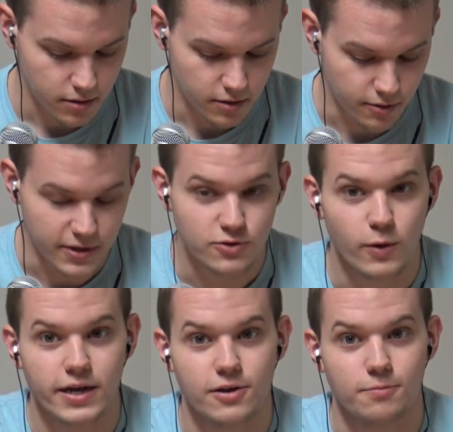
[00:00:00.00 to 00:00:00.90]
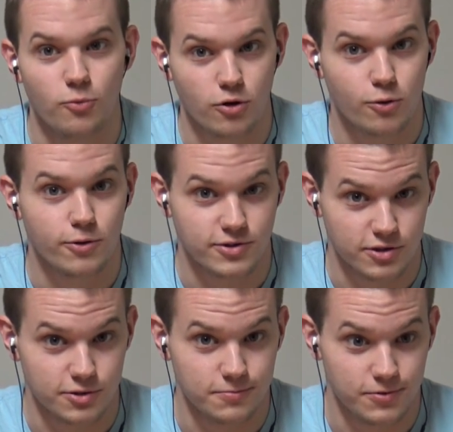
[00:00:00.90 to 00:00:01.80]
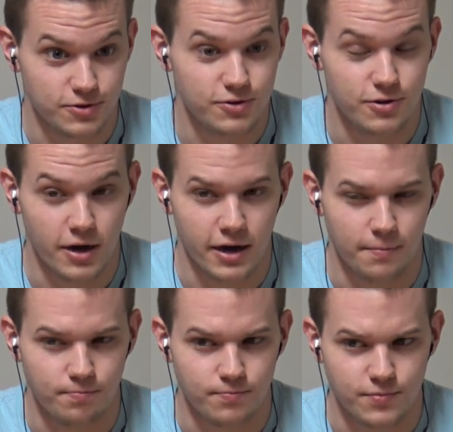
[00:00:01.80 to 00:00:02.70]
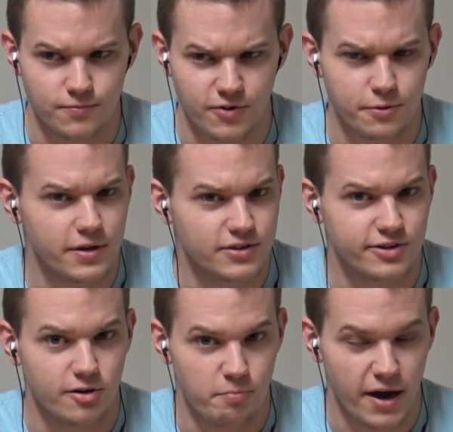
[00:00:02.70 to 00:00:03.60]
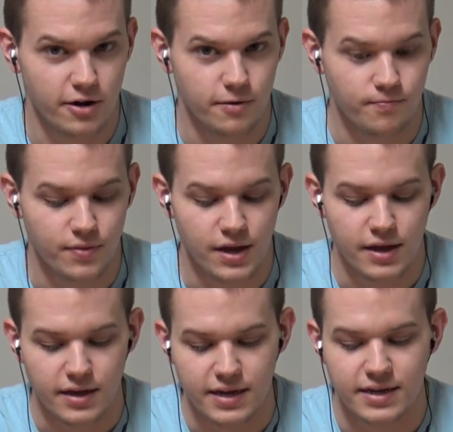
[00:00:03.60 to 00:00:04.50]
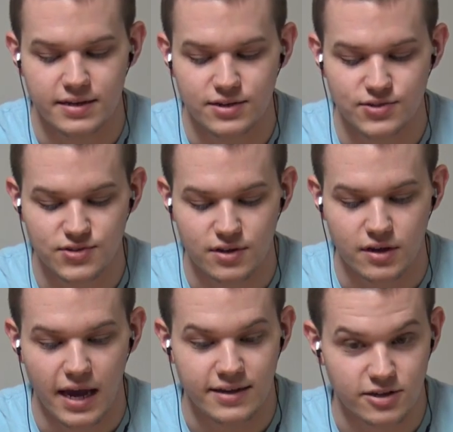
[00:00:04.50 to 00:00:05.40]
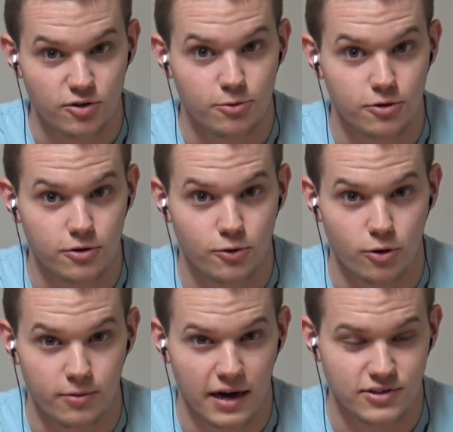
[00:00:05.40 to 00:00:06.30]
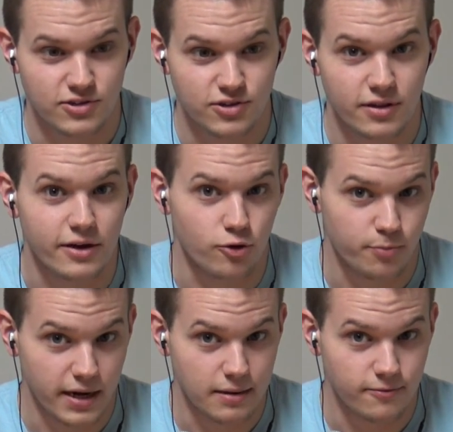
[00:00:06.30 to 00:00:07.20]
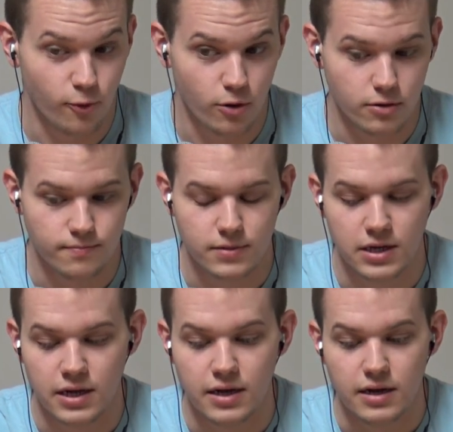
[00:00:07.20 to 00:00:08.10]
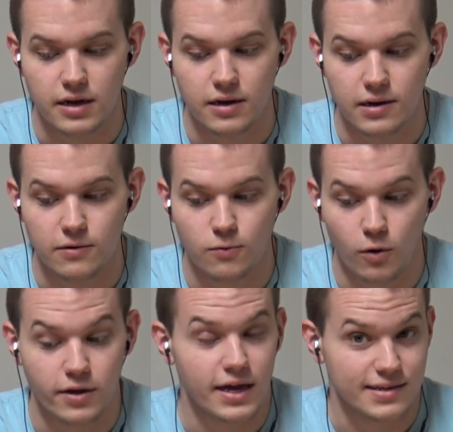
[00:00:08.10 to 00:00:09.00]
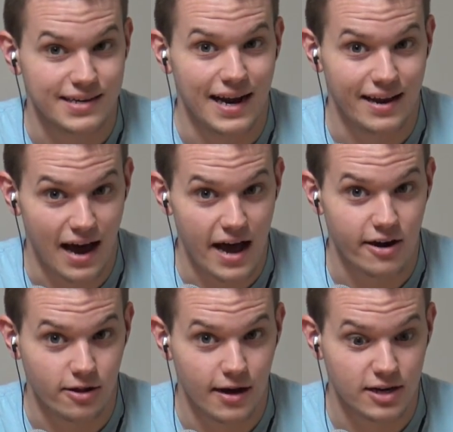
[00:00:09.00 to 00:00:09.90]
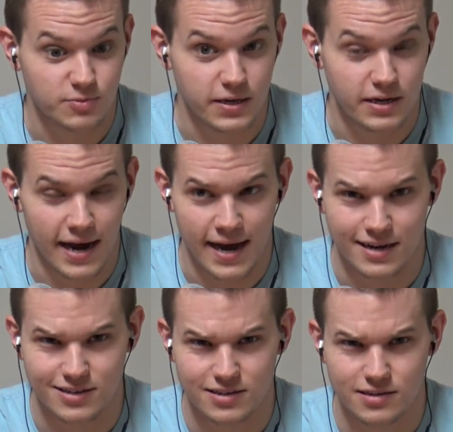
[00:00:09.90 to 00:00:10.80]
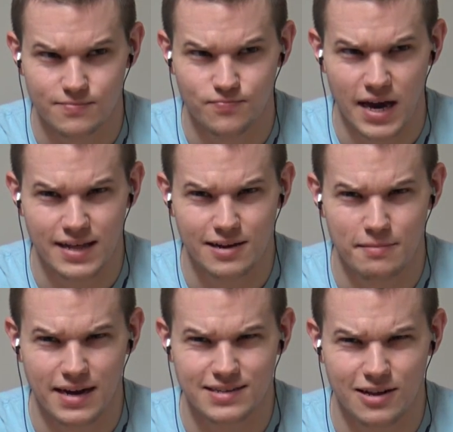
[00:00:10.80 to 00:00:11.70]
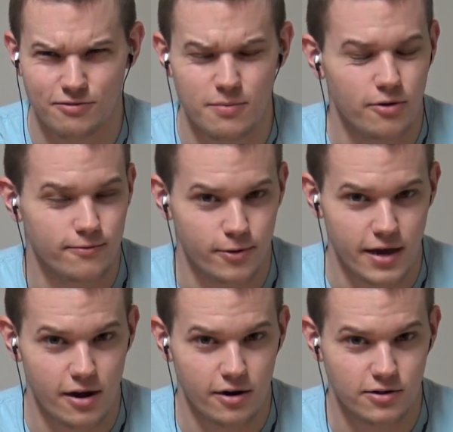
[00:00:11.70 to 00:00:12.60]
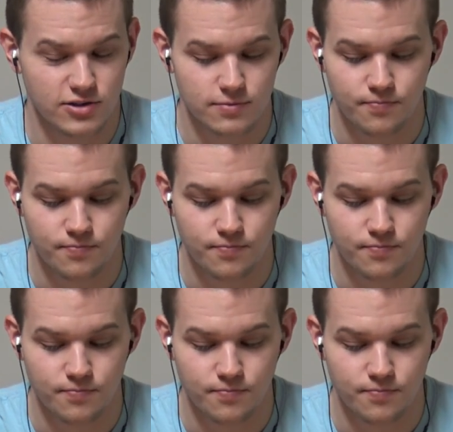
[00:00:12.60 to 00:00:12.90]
The reason why more cores are frequently considered better is a single core processor like an old Pentium 4. Well, yes, it had a higher clock speed at, I think it maxed out at 3.4 gigahertz.